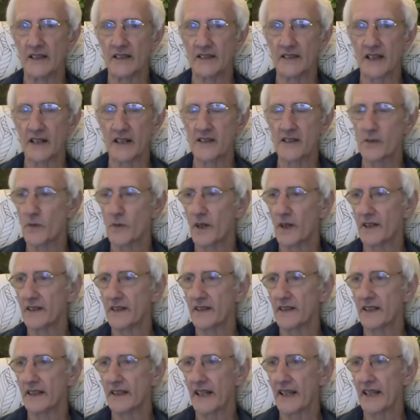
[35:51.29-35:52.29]
There is
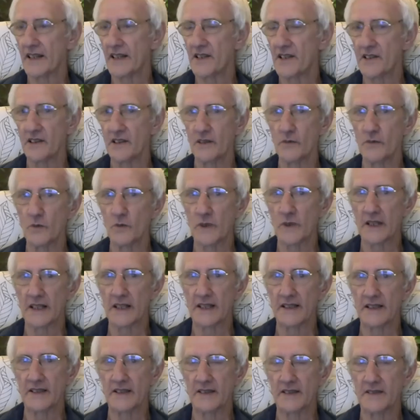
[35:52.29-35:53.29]
one occasion
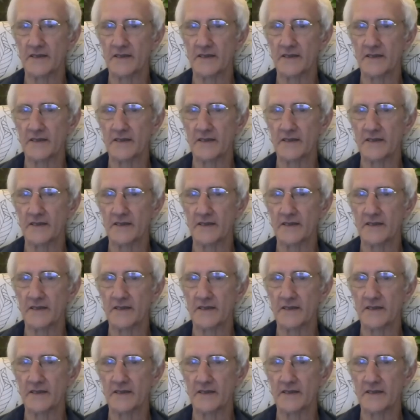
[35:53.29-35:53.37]
where